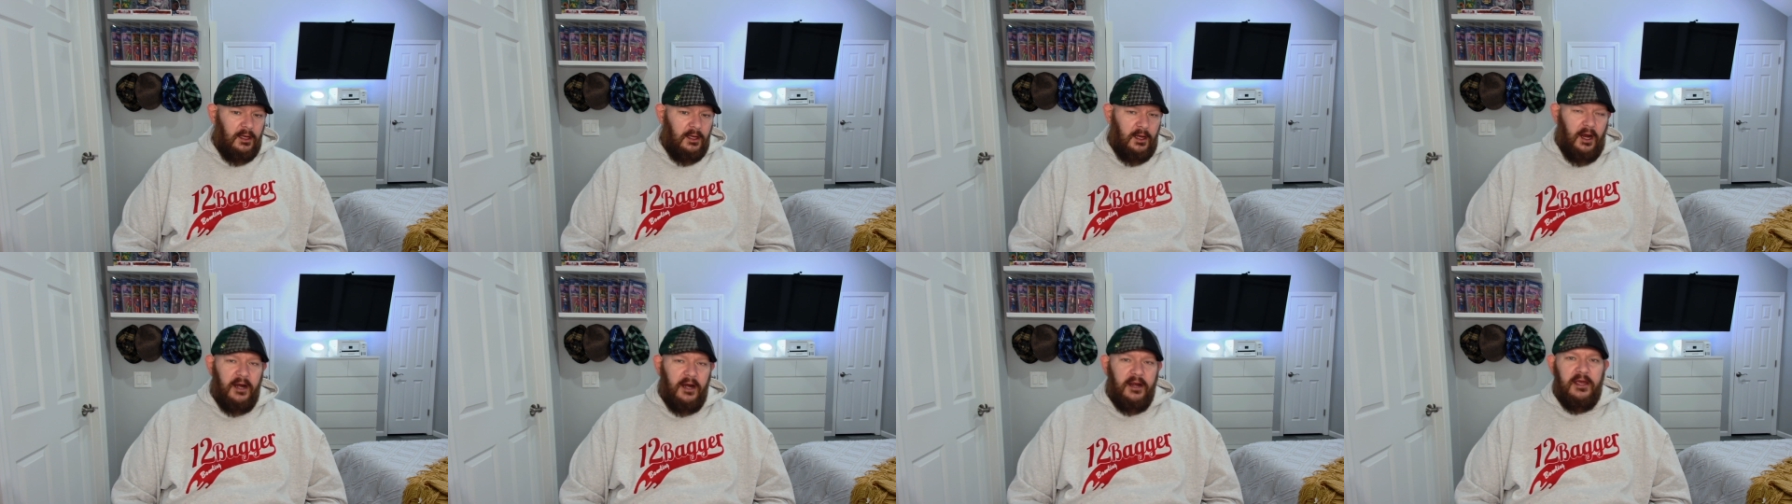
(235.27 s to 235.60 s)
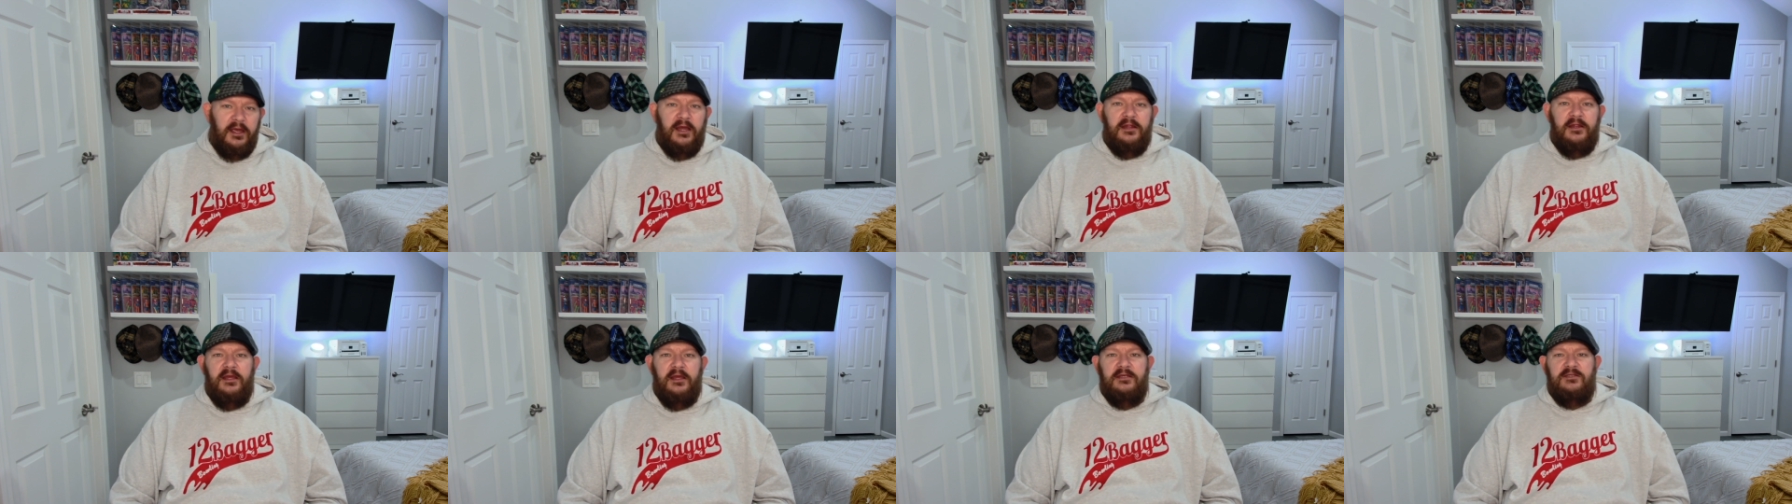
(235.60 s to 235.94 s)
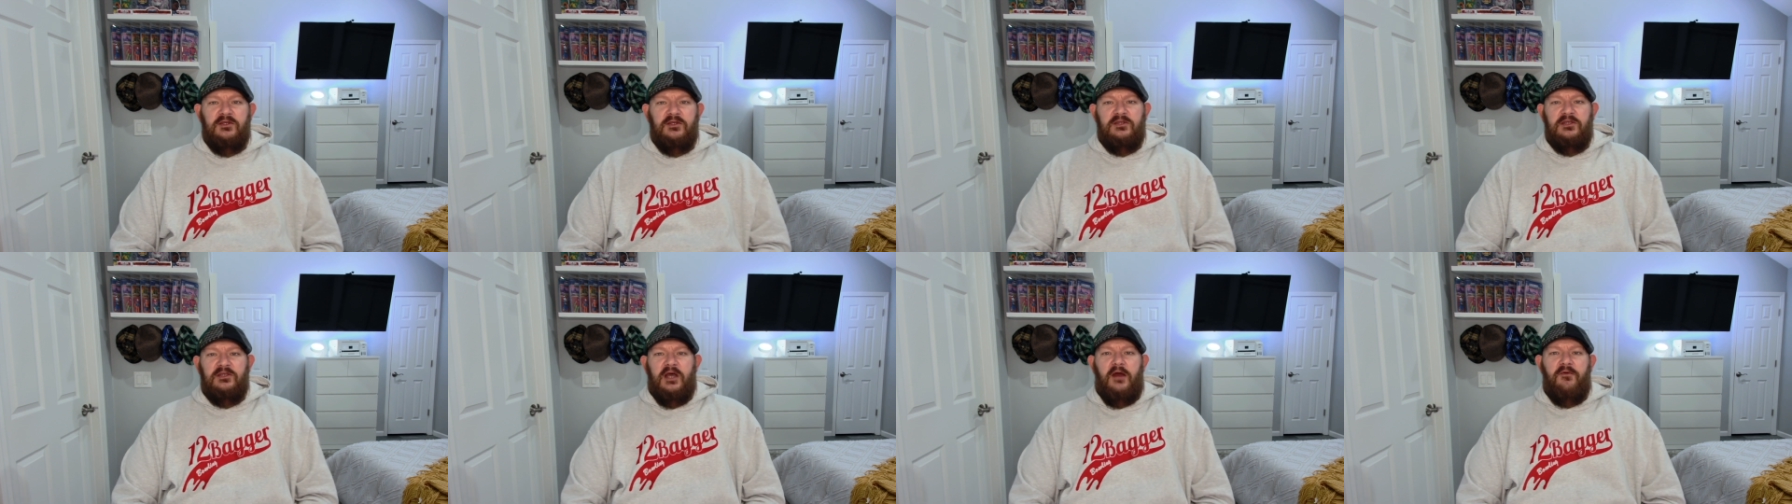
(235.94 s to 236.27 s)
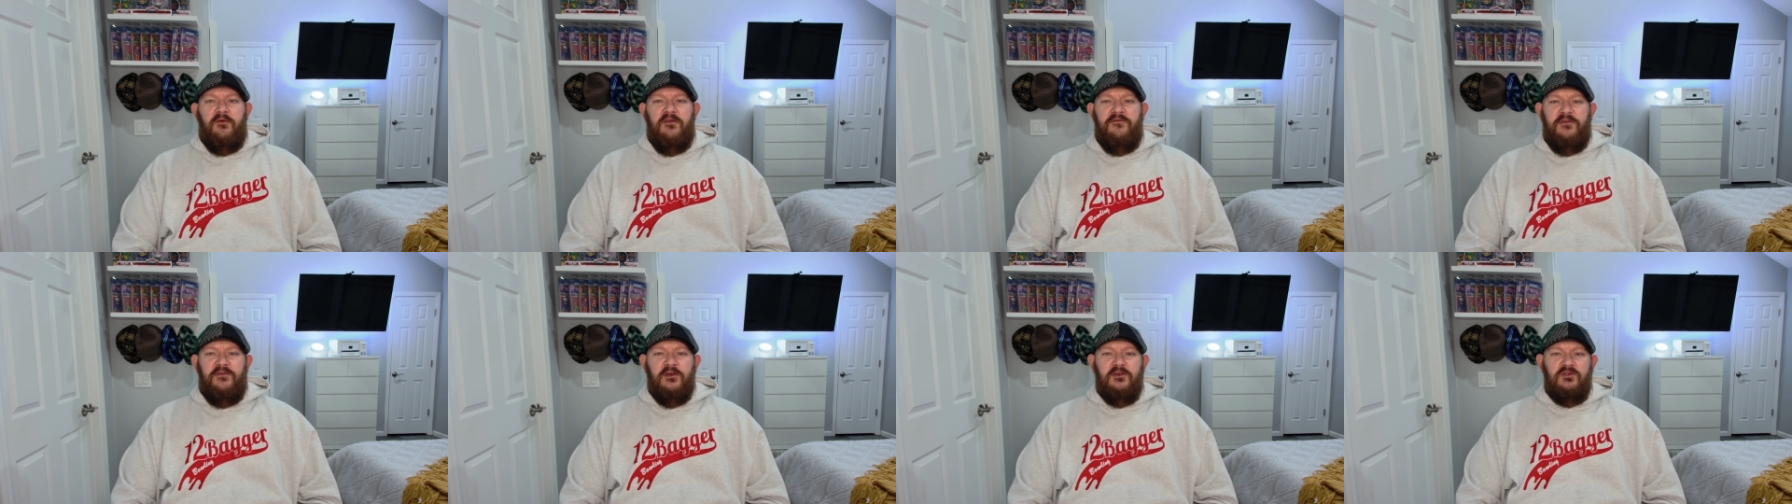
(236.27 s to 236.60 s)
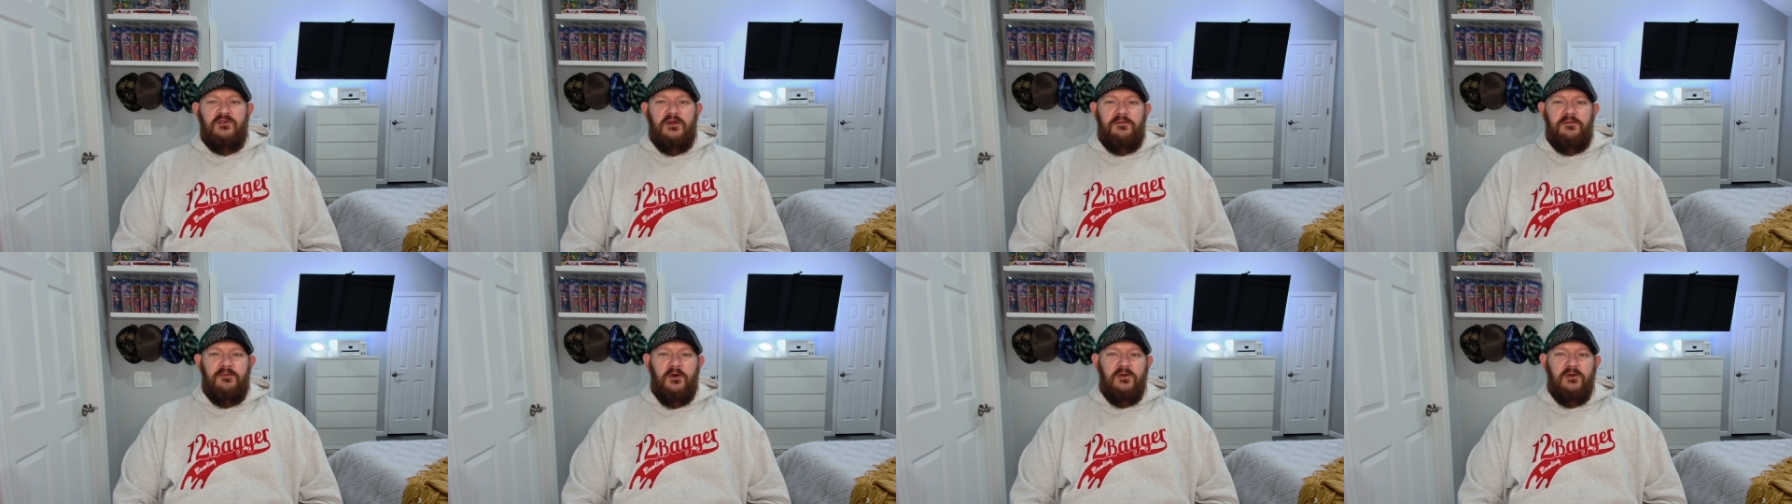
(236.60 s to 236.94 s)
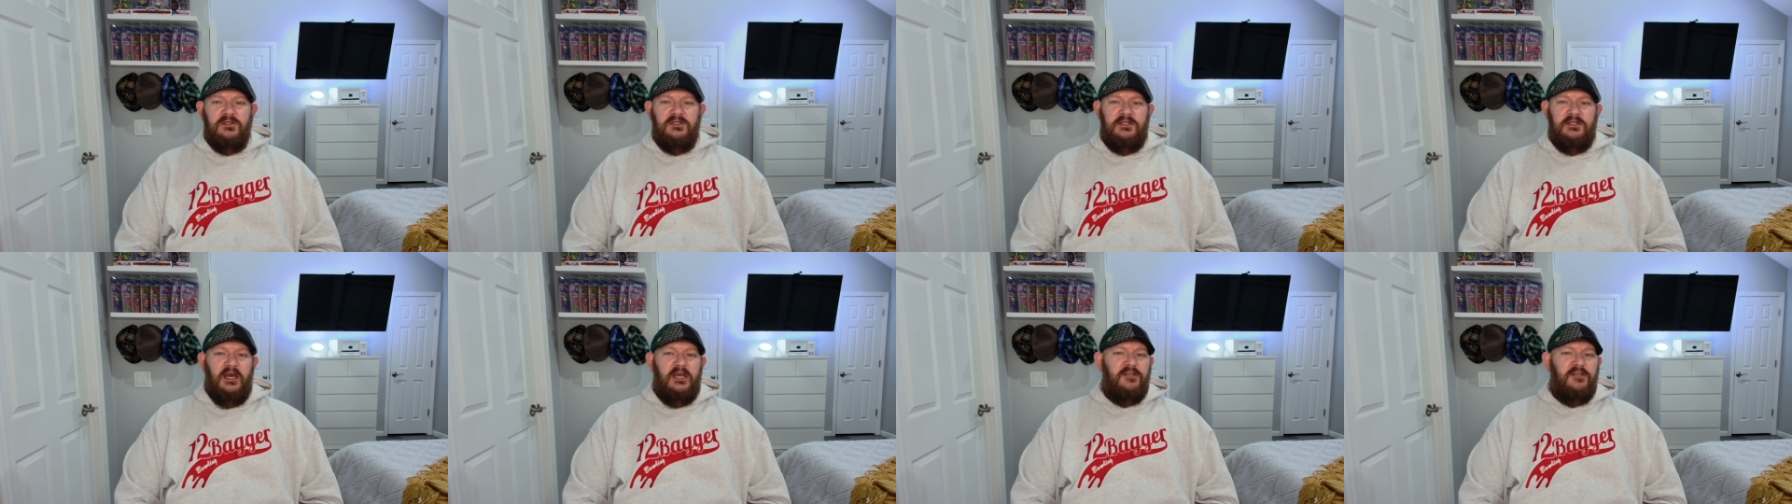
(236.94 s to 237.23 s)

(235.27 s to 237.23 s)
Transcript: All right, again, this was uh, Reviews with Moose.